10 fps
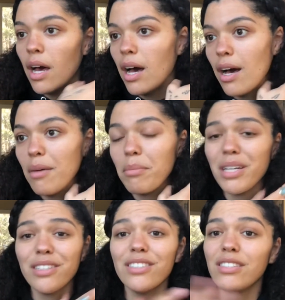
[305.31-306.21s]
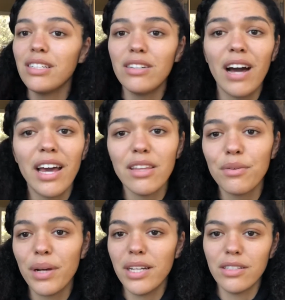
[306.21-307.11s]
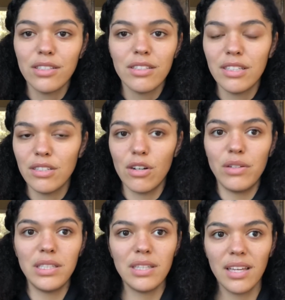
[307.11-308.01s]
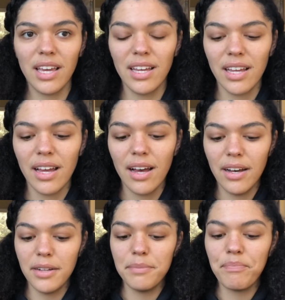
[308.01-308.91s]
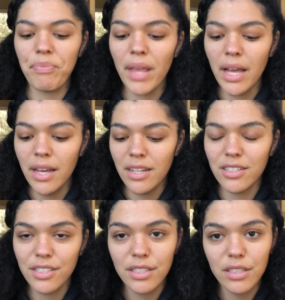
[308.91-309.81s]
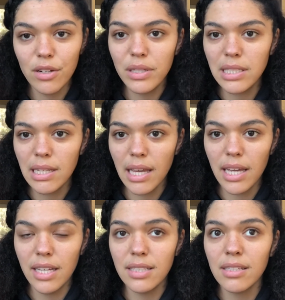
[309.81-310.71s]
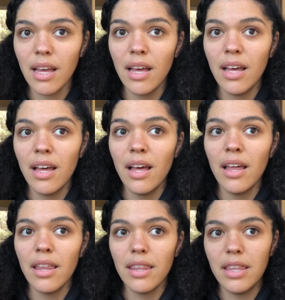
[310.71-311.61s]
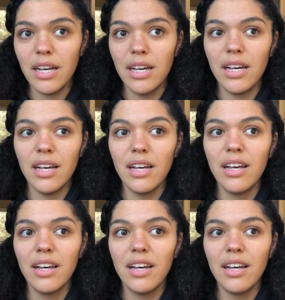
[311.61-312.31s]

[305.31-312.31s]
Um, but you're still, either way, you're still going to get, um, you're still going to get the